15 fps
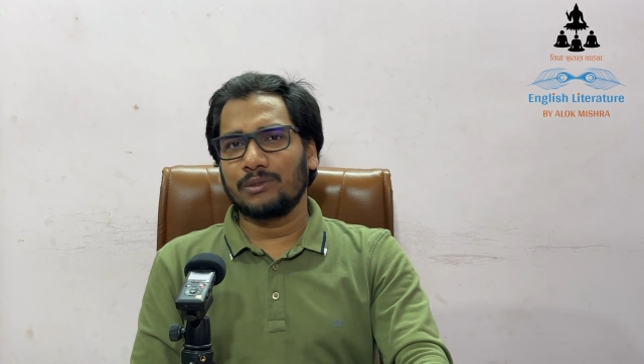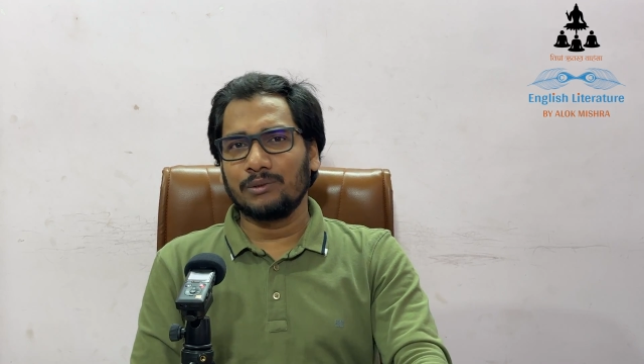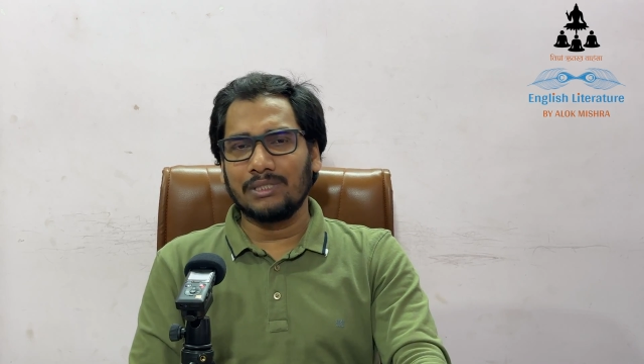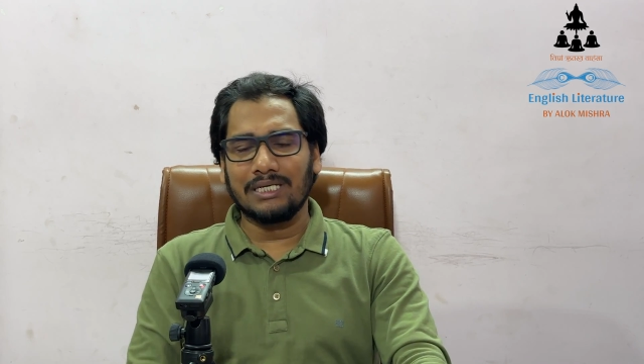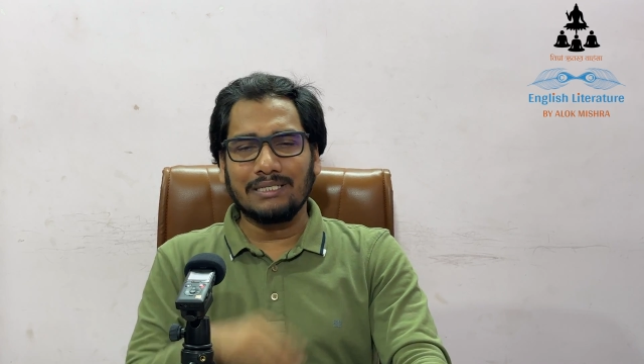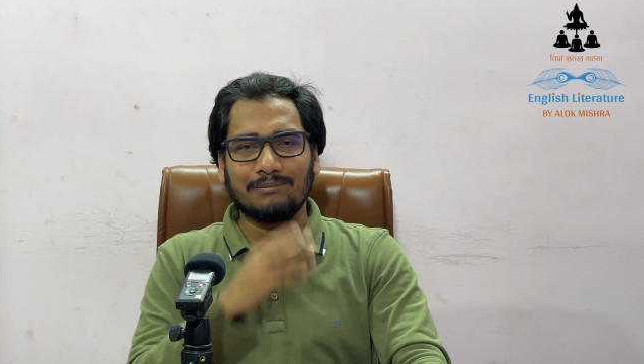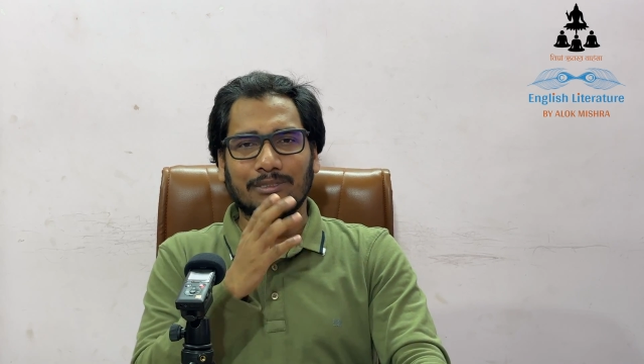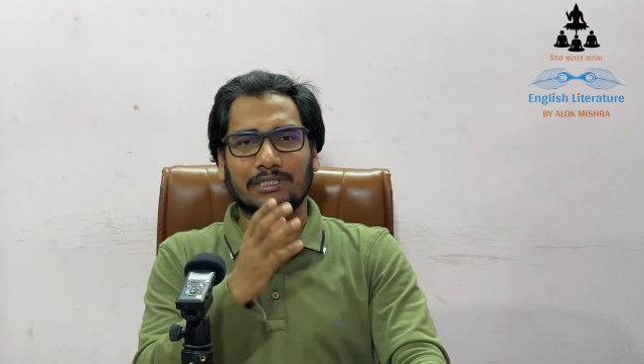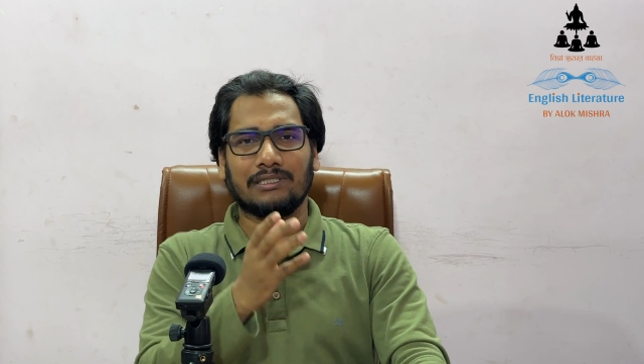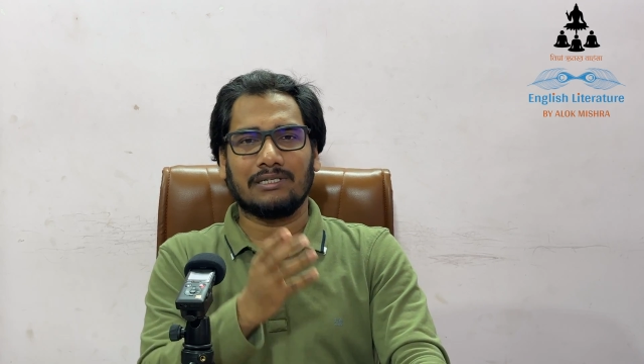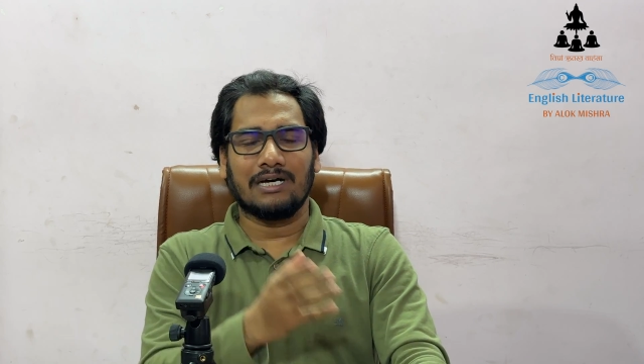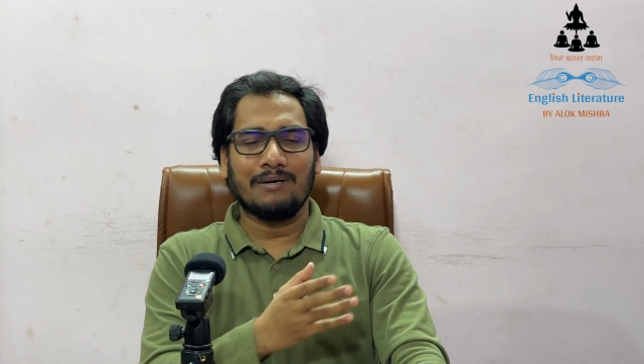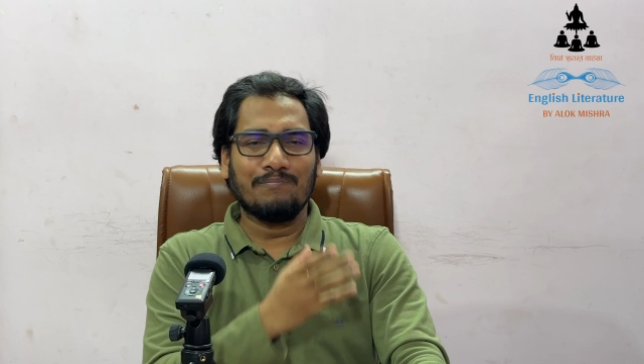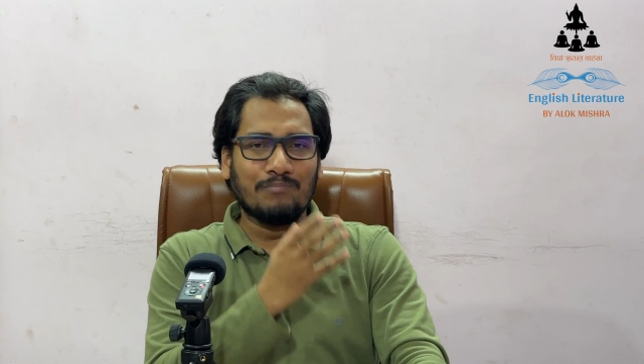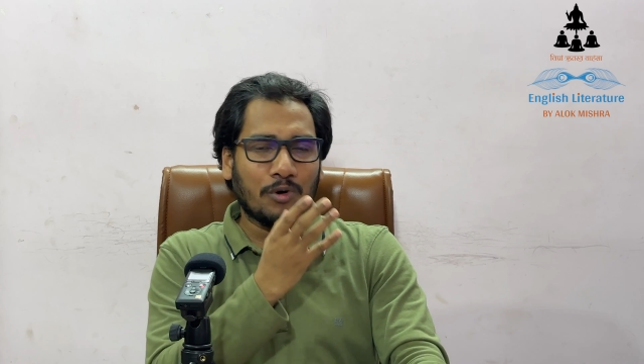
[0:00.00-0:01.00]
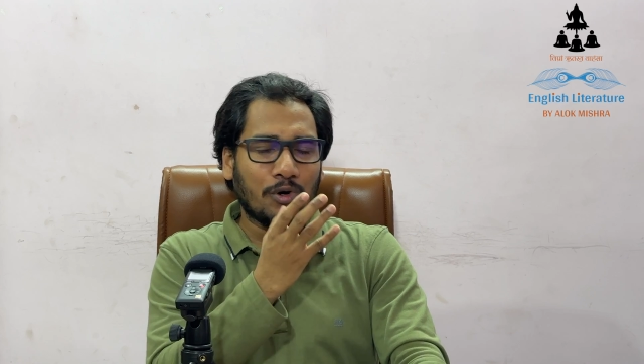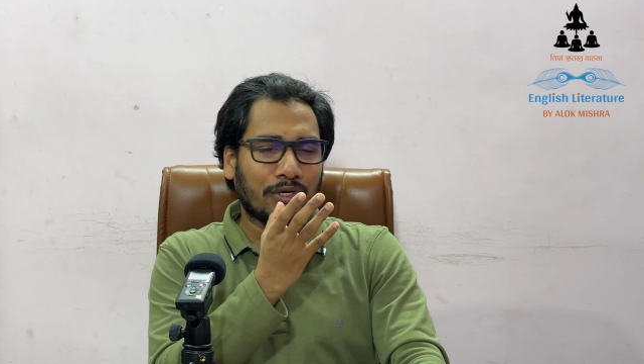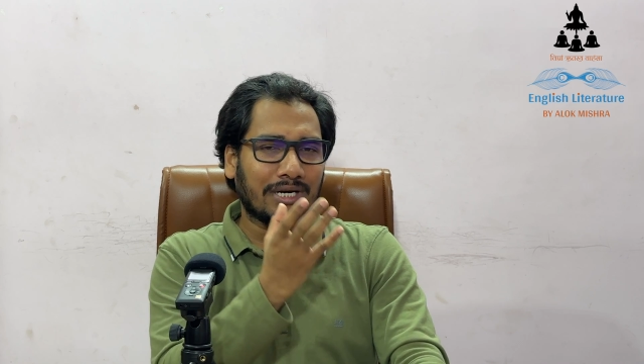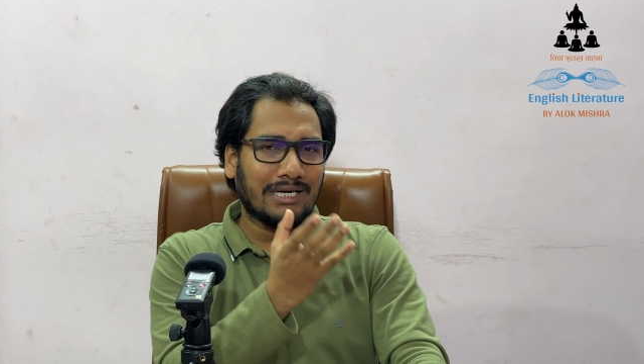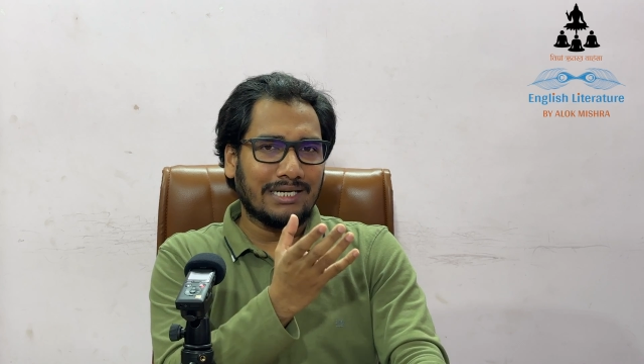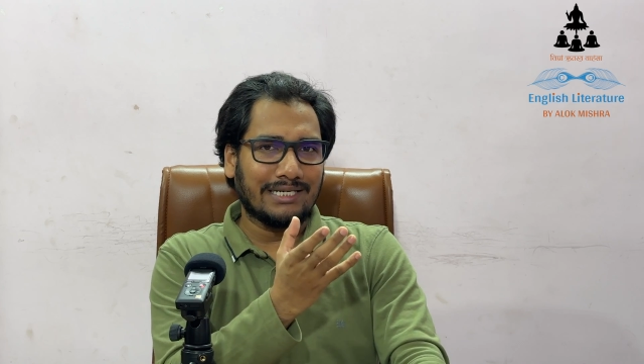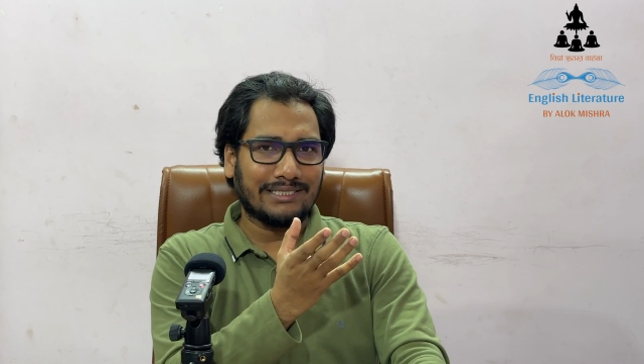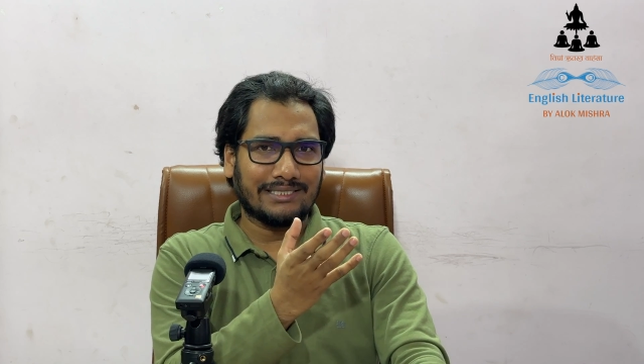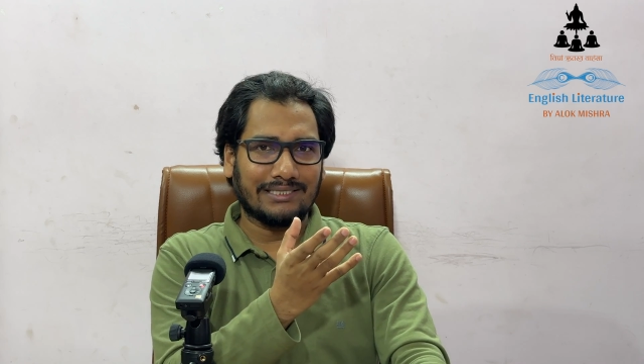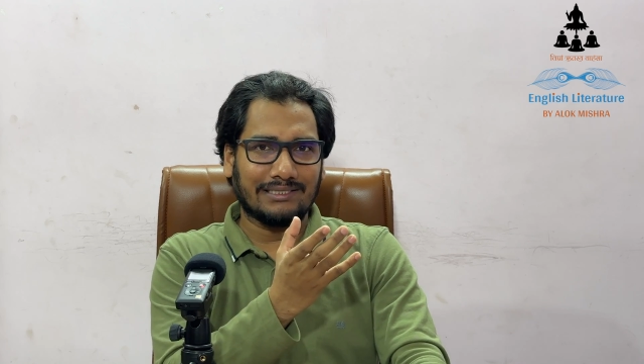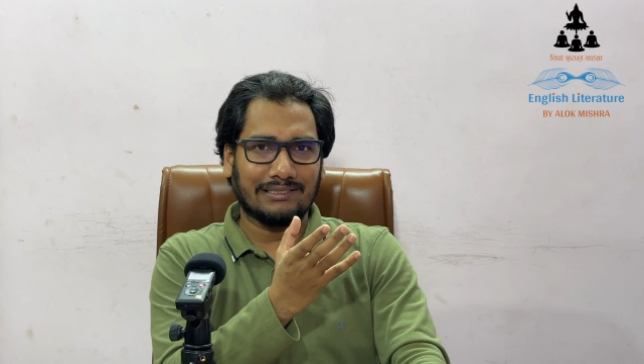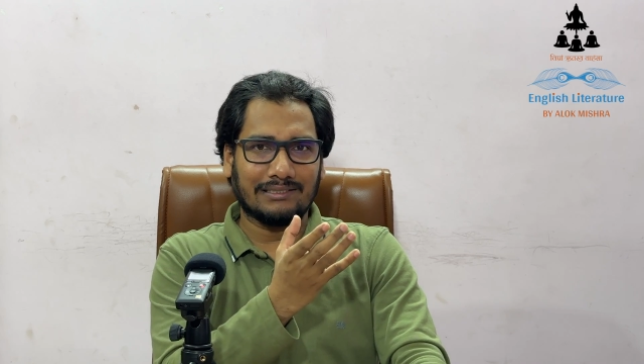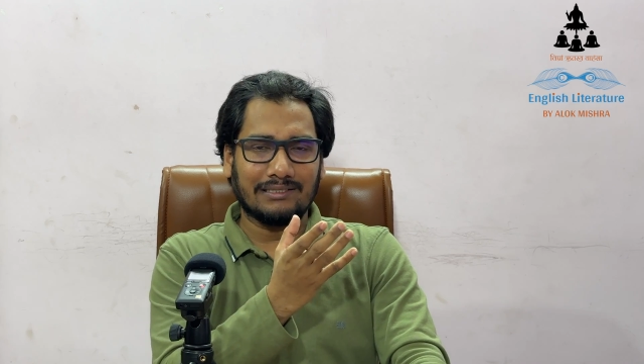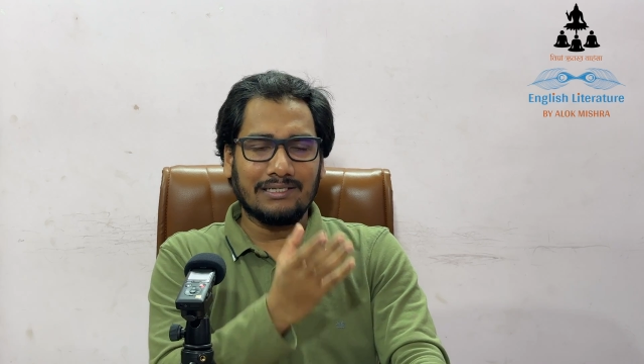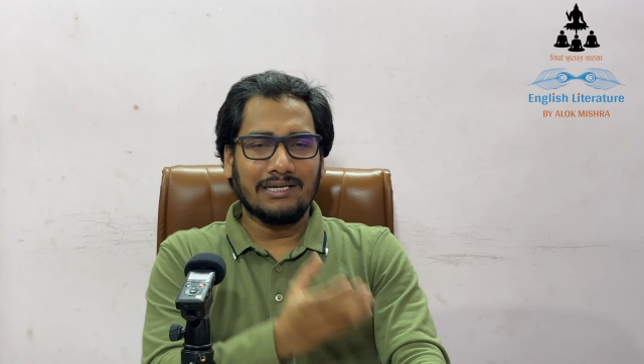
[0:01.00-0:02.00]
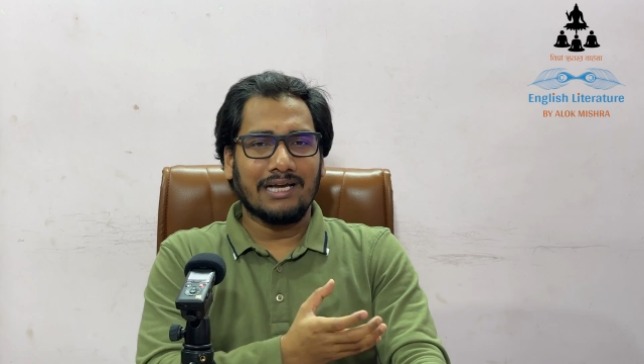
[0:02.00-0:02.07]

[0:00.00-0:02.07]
deliver a moral lesson,